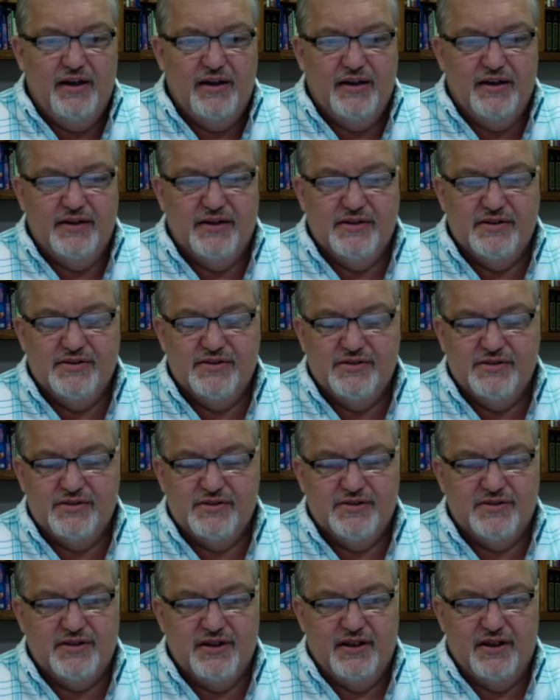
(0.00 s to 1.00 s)
is
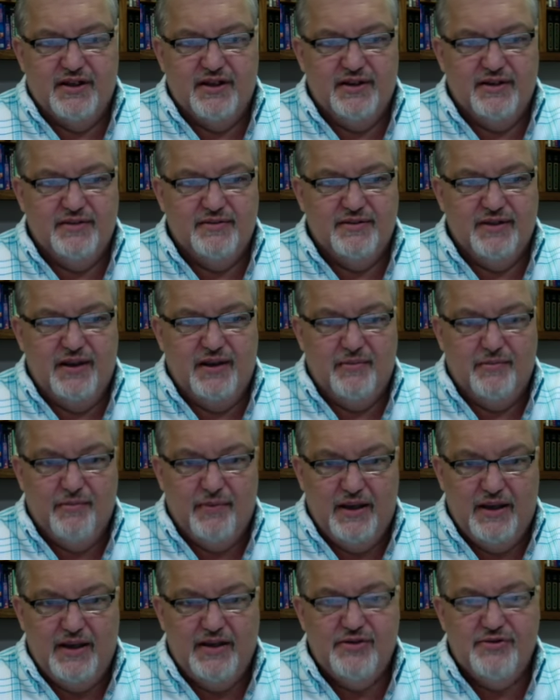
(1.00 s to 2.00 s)
just a
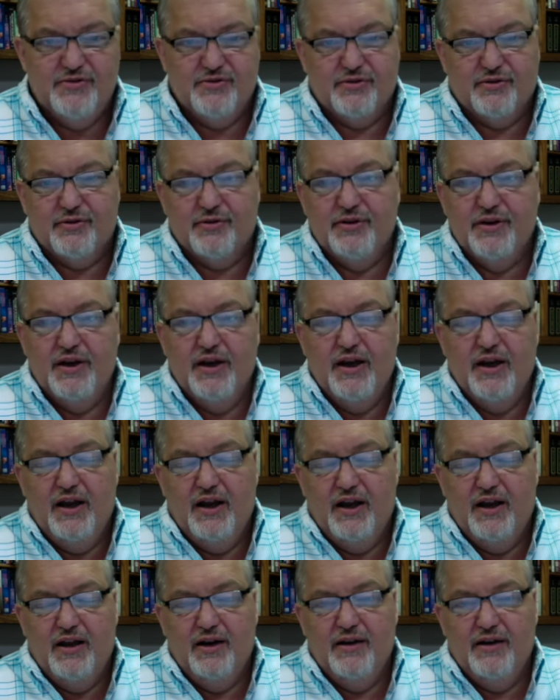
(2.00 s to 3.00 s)
major
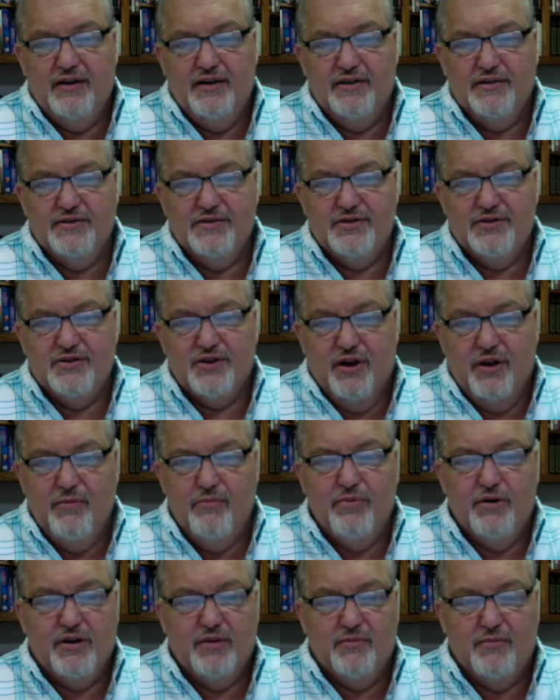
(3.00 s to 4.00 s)

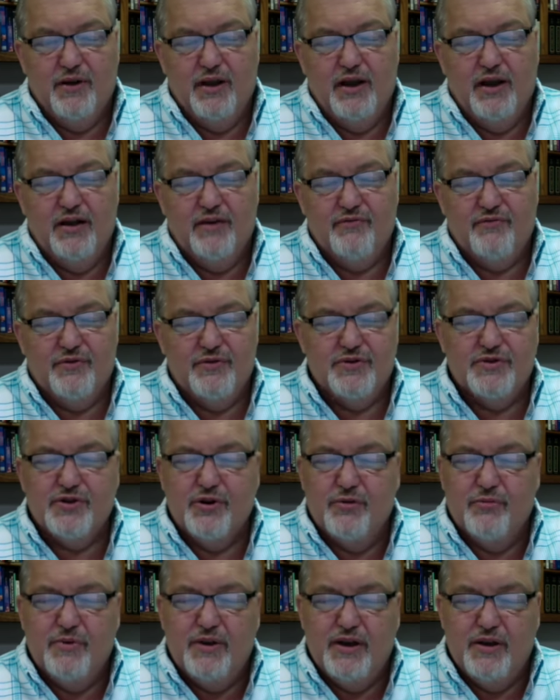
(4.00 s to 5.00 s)
stumbling block for
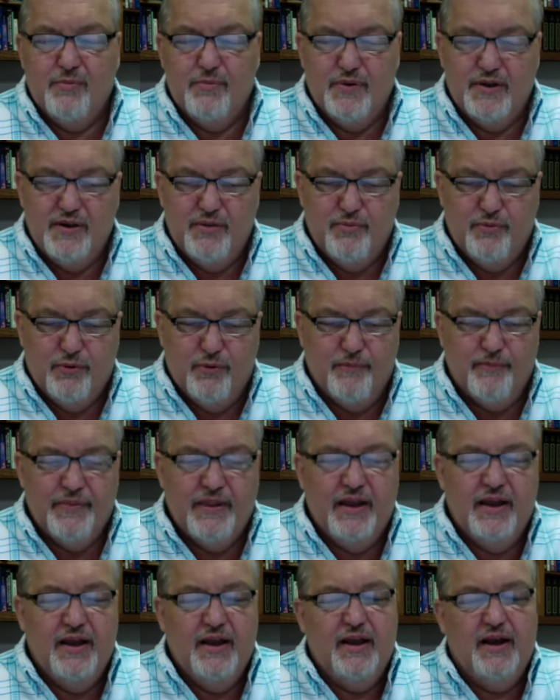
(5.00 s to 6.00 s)
so many people.
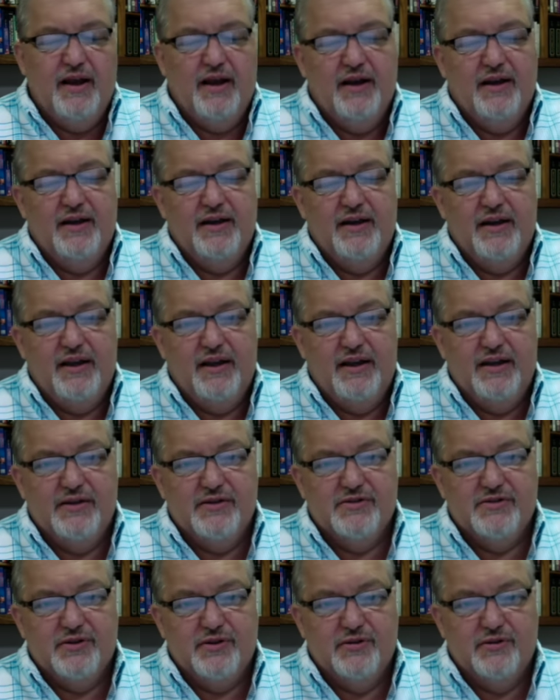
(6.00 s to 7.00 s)

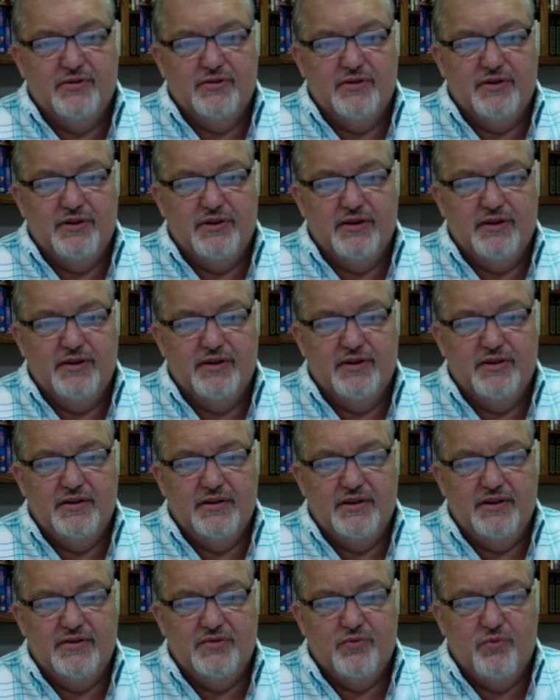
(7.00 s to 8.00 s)

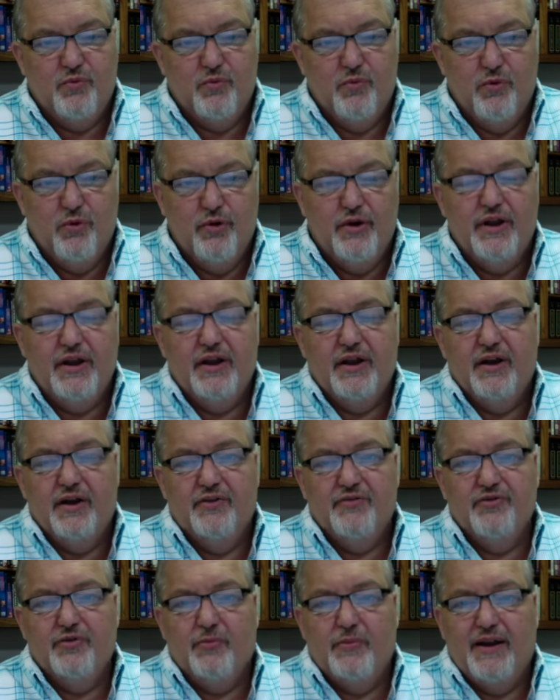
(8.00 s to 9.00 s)
He's warning
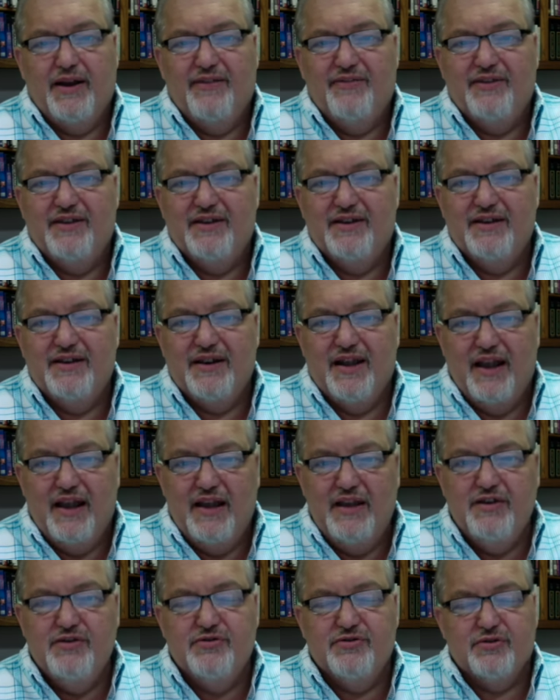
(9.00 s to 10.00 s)
us about the
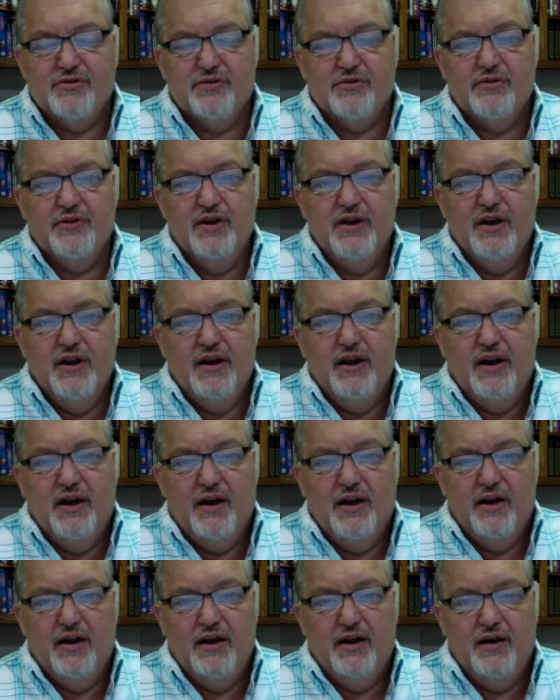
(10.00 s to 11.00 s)
danger
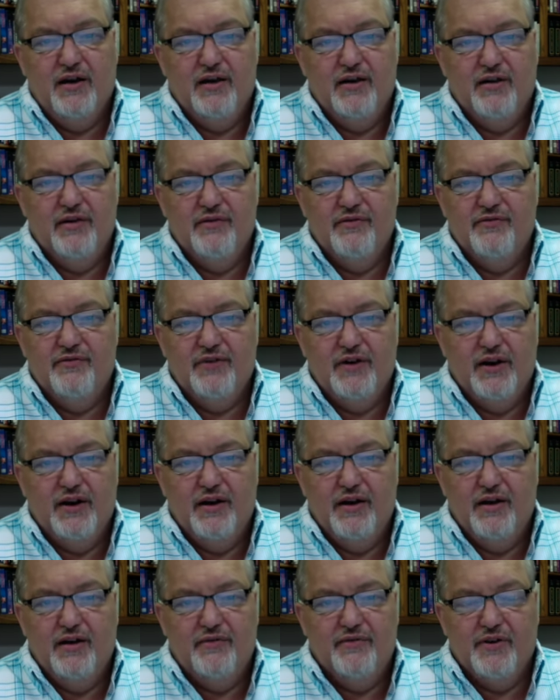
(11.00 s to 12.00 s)

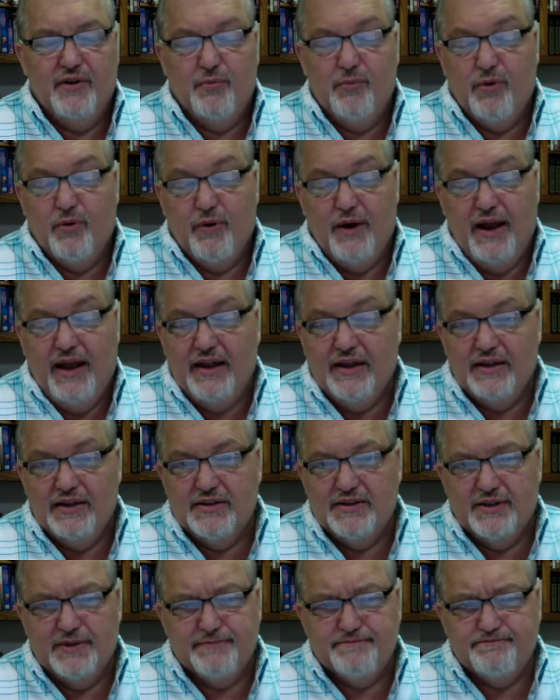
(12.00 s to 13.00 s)
of
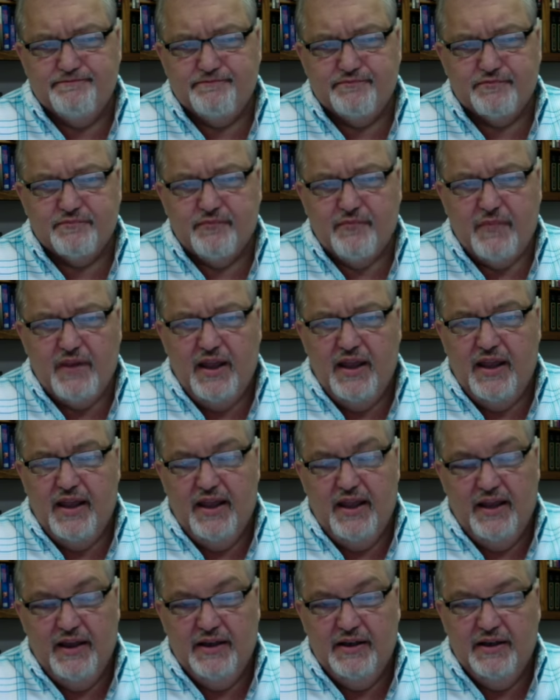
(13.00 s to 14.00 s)
immorality.
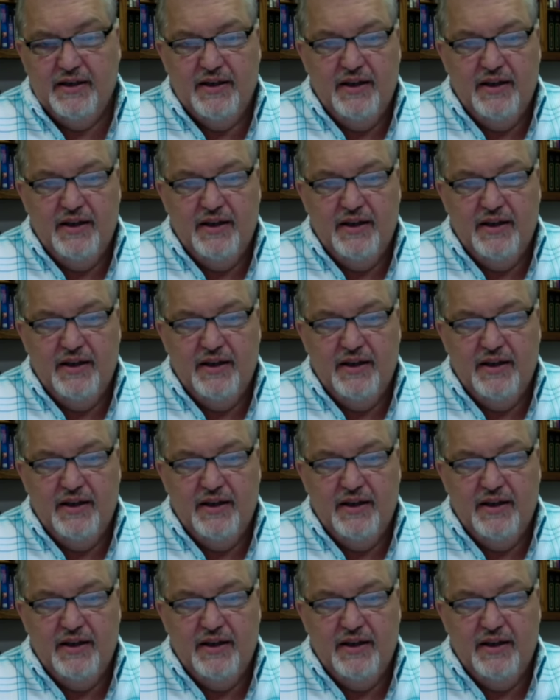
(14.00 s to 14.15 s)
And